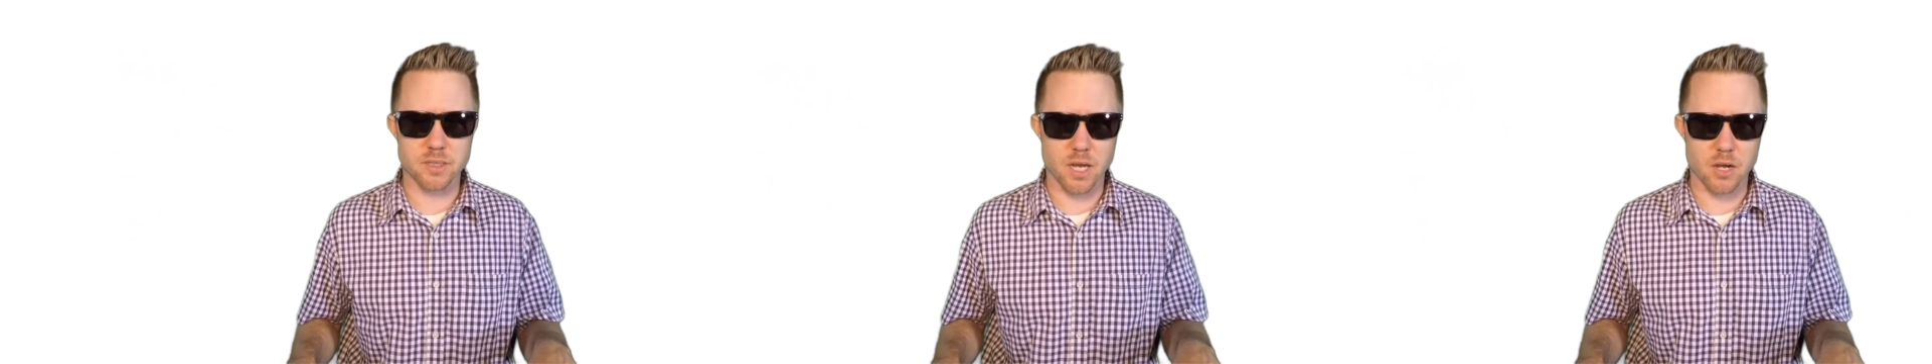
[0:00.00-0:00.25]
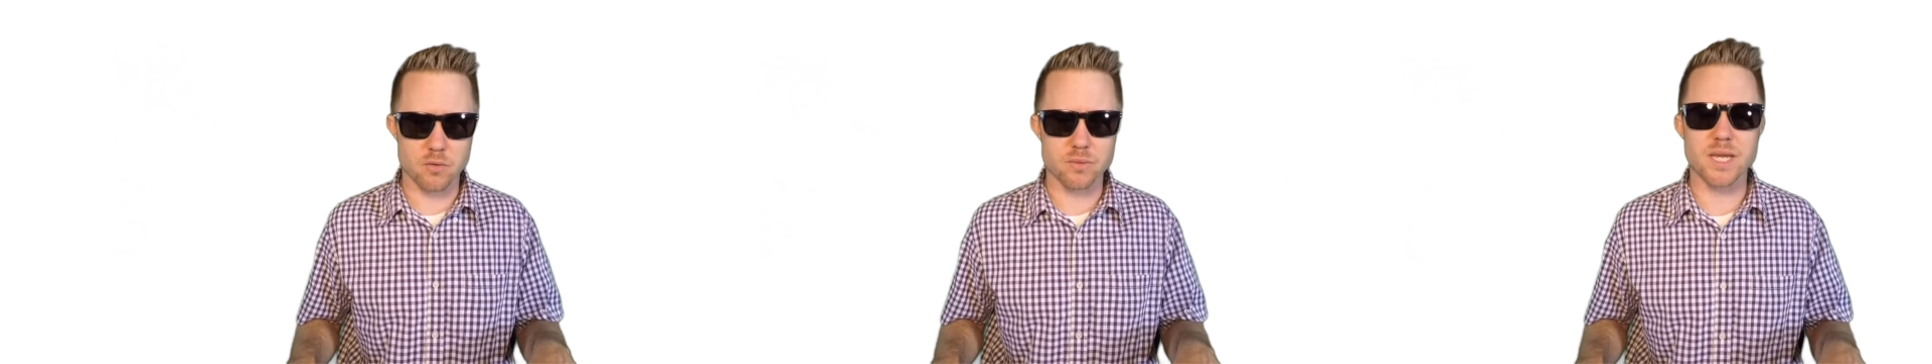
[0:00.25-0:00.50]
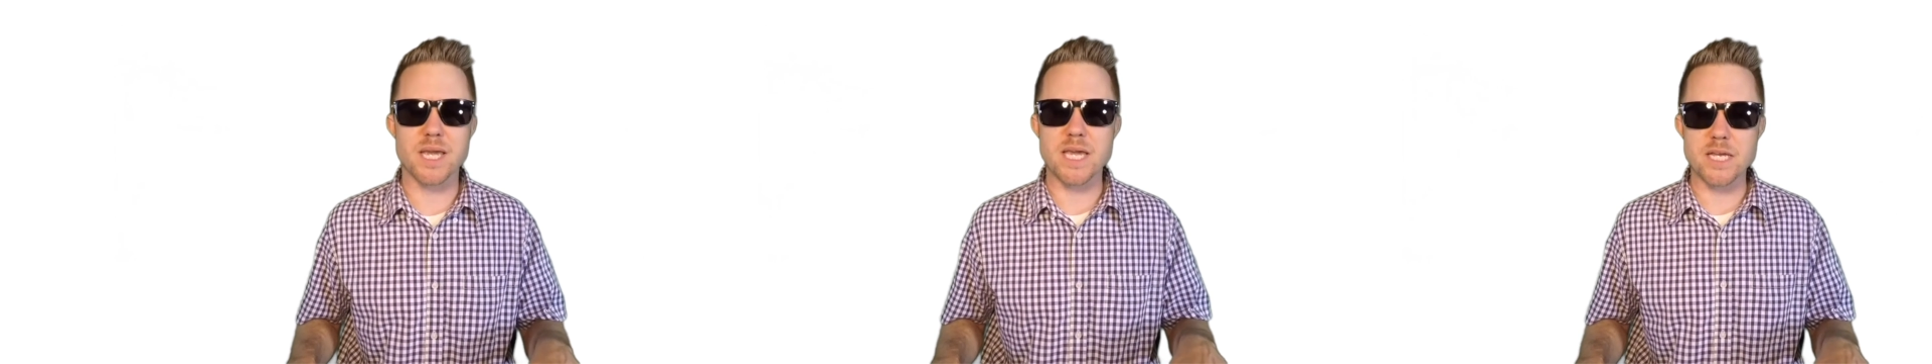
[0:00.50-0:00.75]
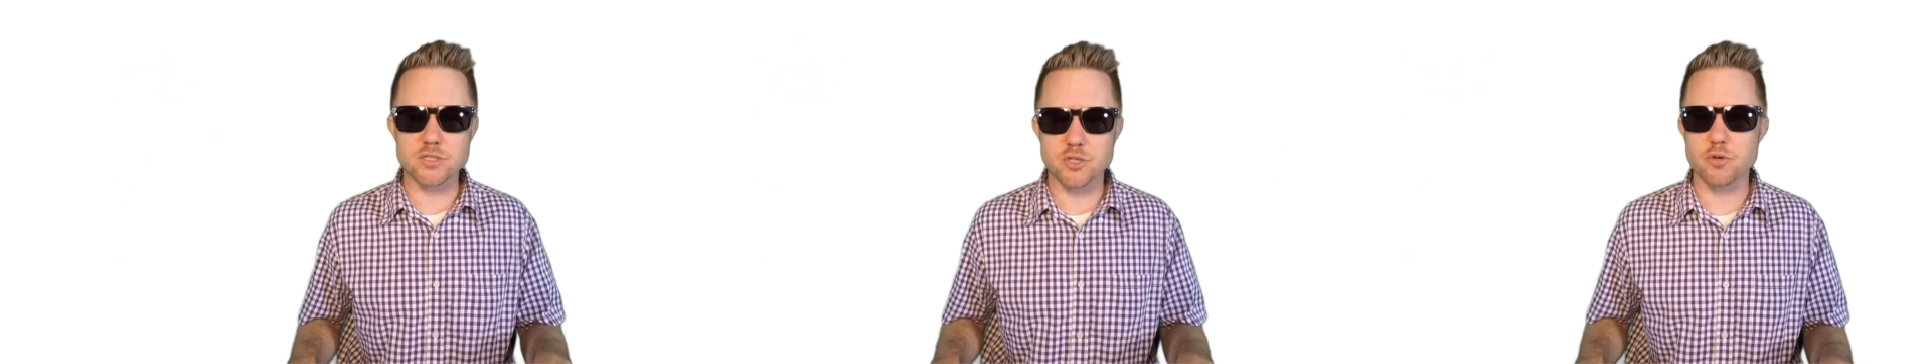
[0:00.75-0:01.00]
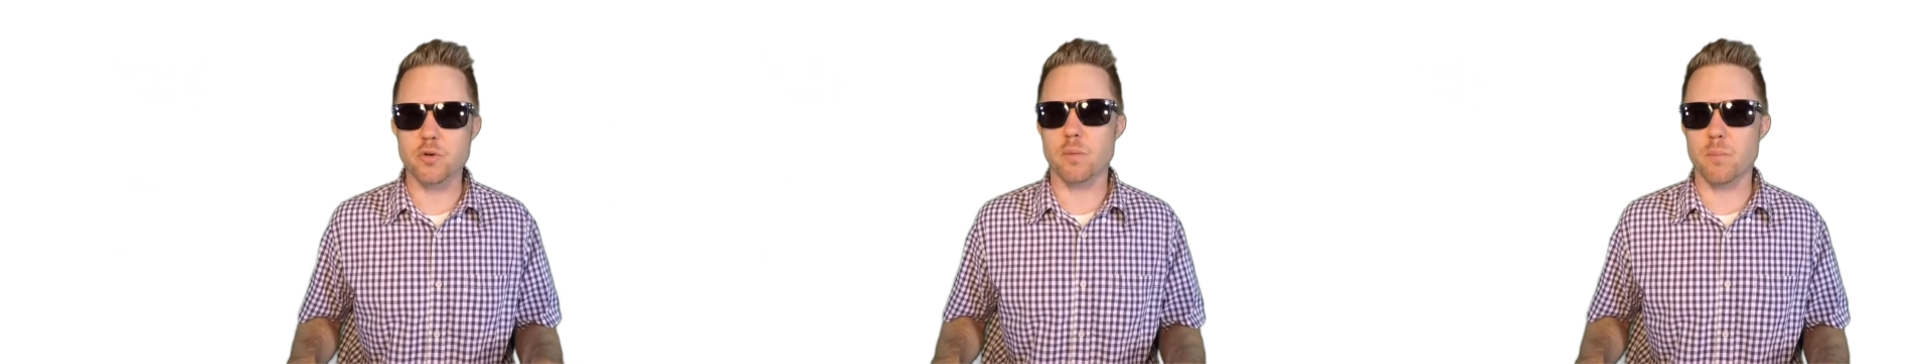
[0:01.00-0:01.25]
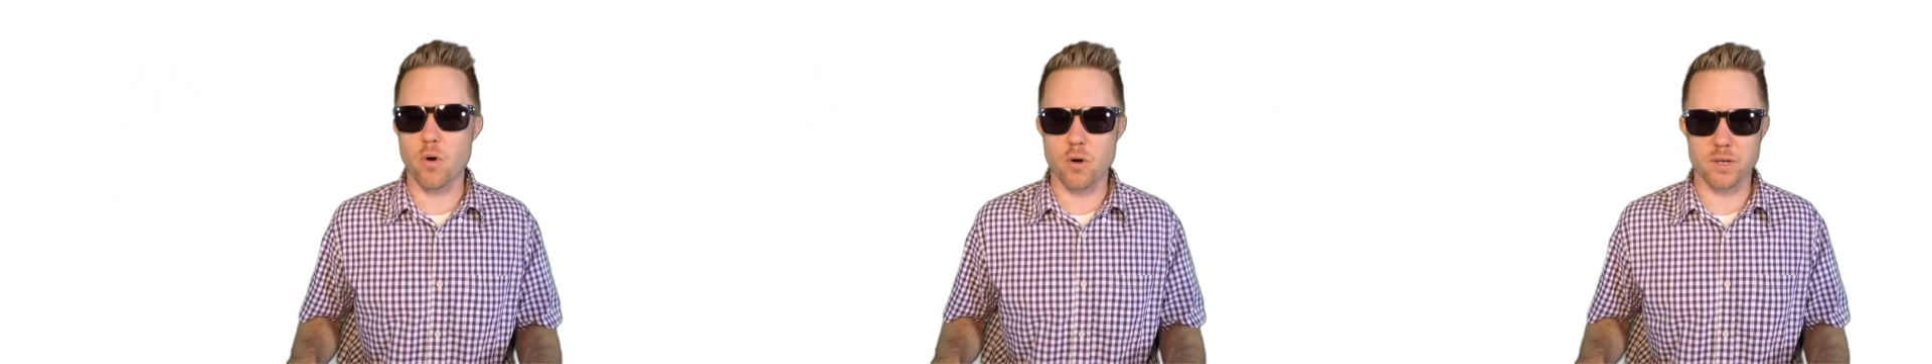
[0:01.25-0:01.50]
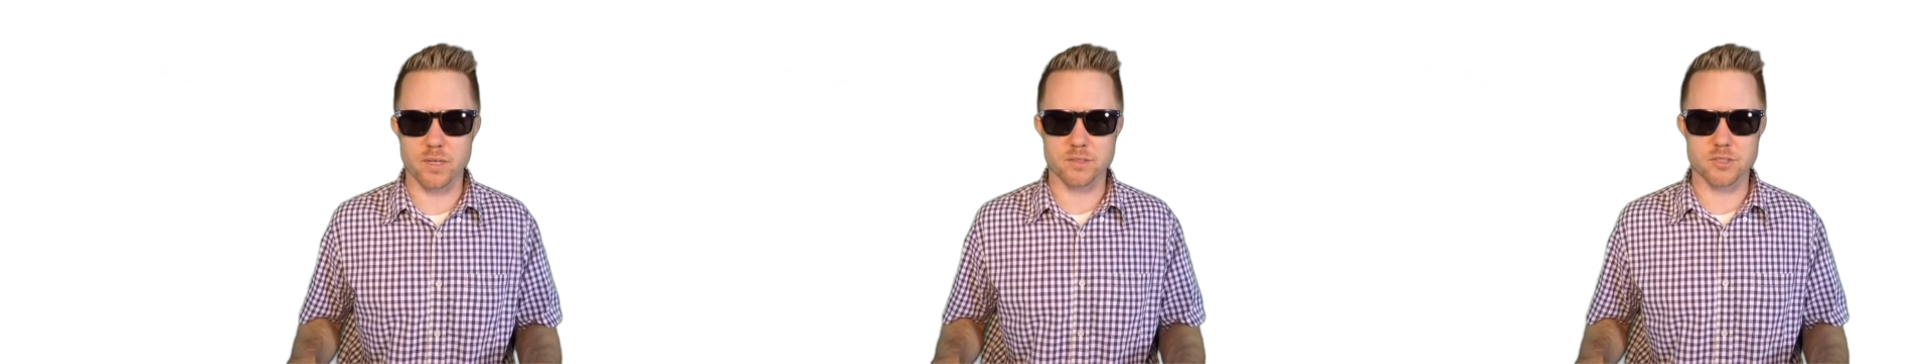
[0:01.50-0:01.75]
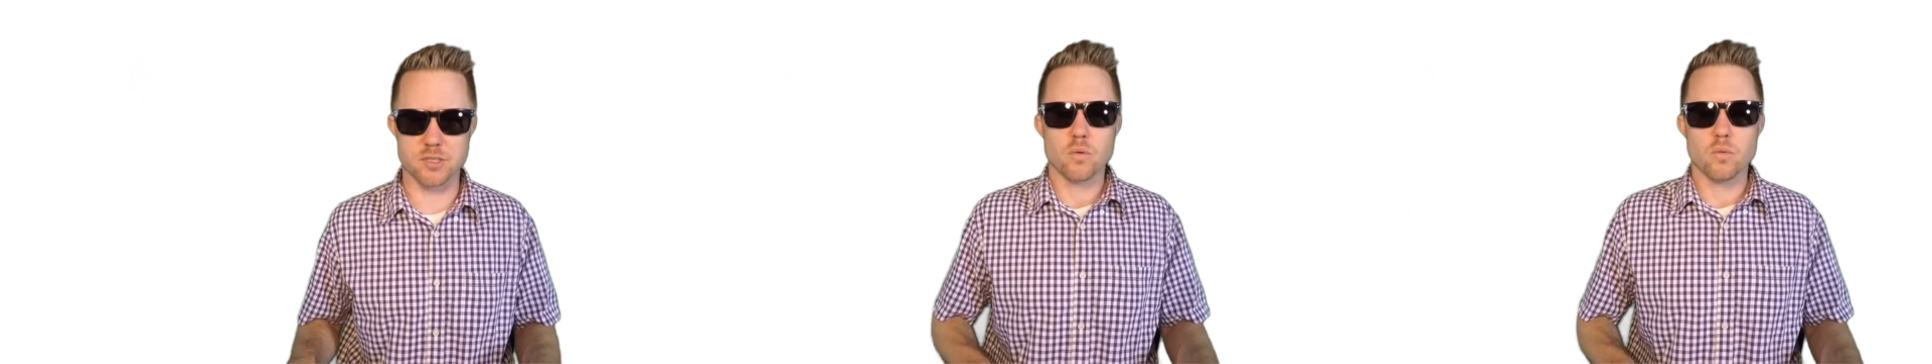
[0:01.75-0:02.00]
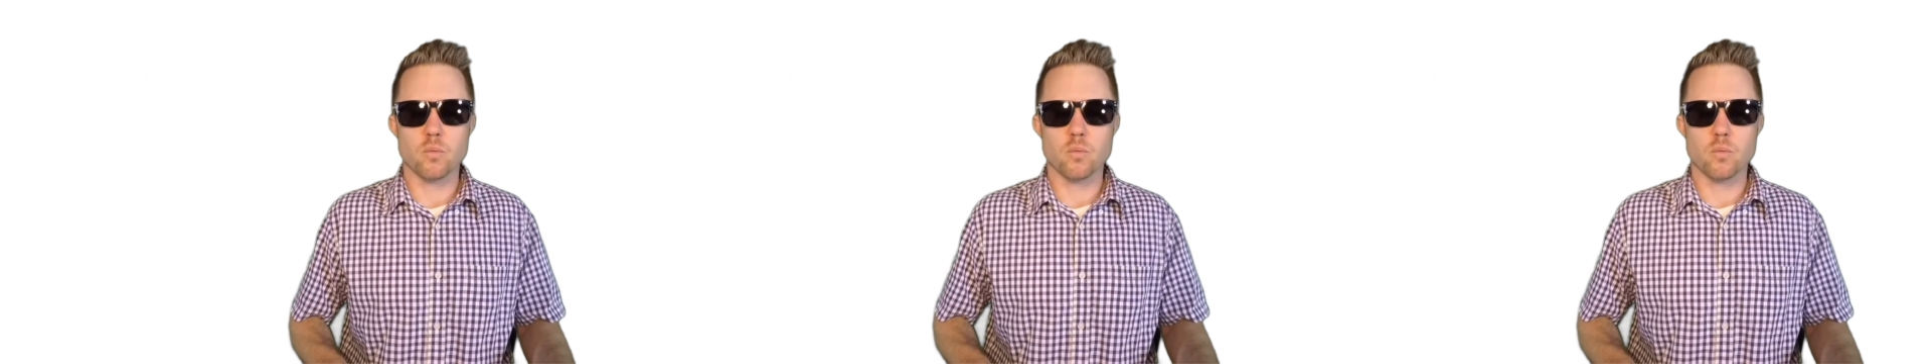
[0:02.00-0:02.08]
loan into your mortgage.